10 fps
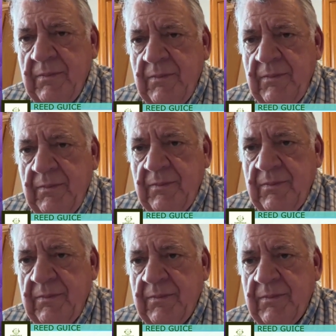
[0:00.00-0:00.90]

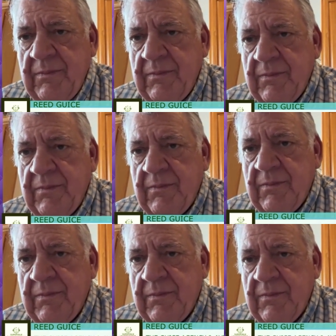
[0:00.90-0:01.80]

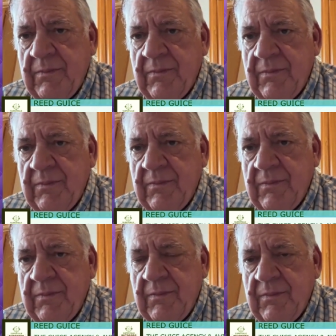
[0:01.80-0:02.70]

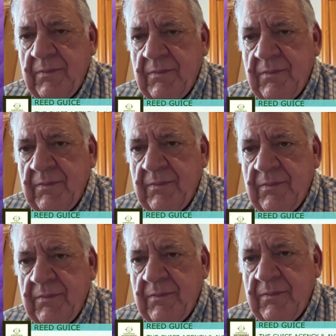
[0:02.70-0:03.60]

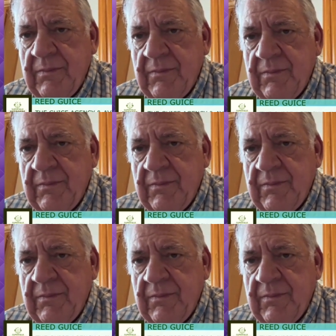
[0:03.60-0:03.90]
The person shown says nothing.